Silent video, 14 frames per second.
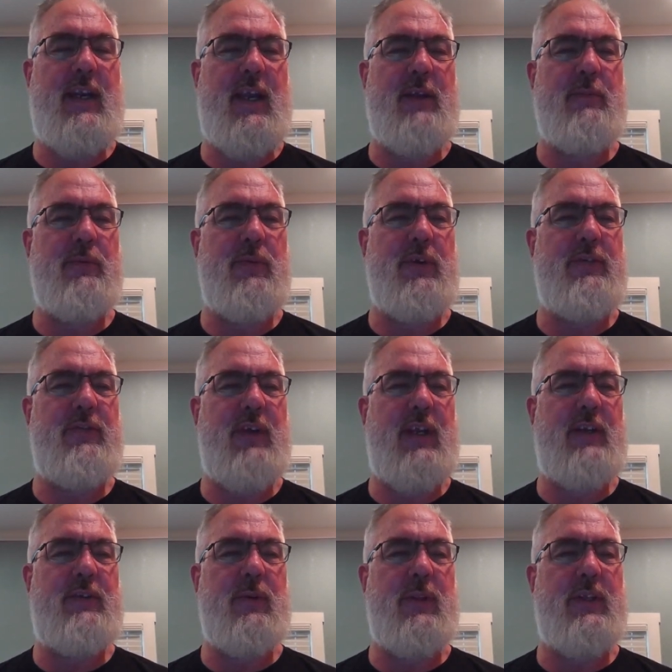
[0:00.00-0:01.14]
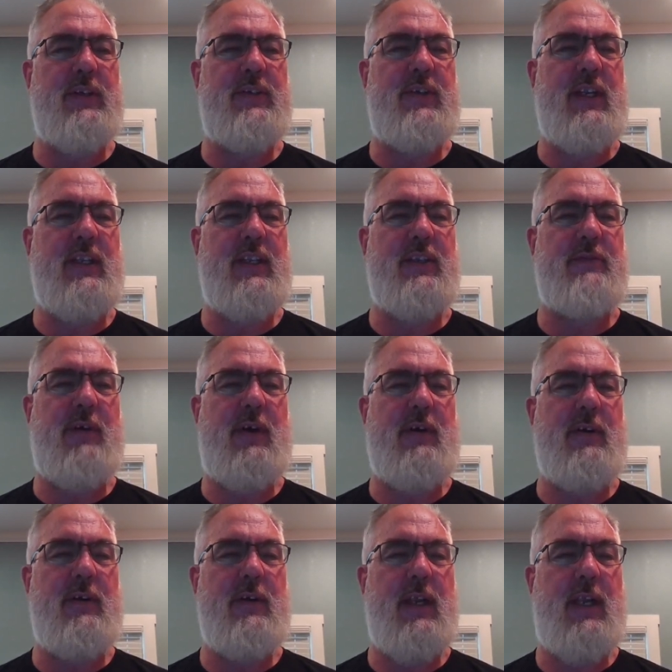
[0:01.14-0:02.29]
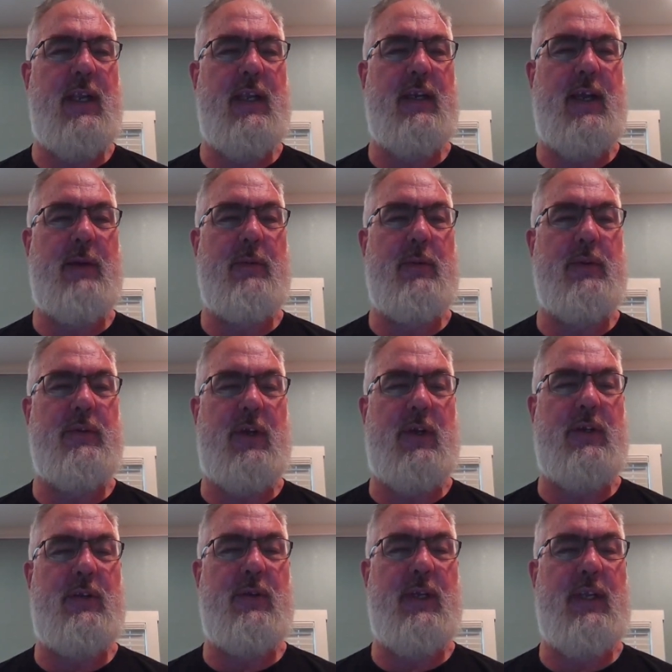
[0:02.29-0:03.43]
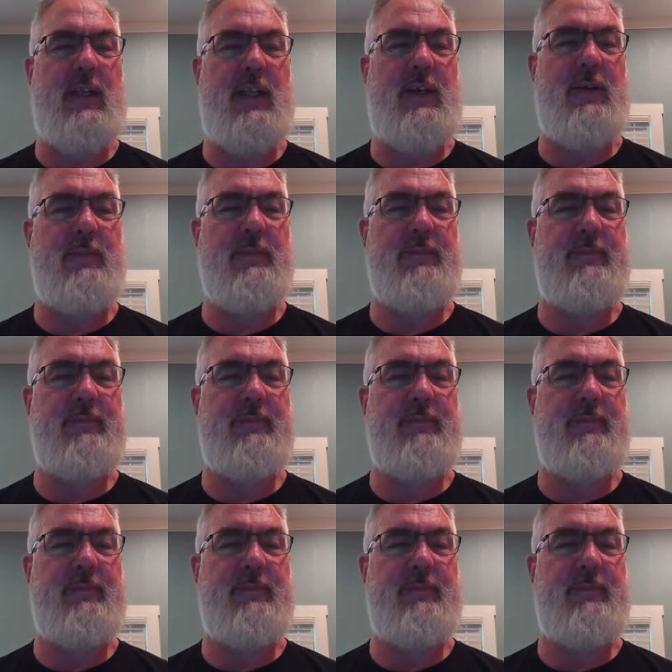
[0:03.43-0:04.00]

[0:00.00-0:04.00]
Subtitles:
I appreciate you listening this far, and I will talk to you again later.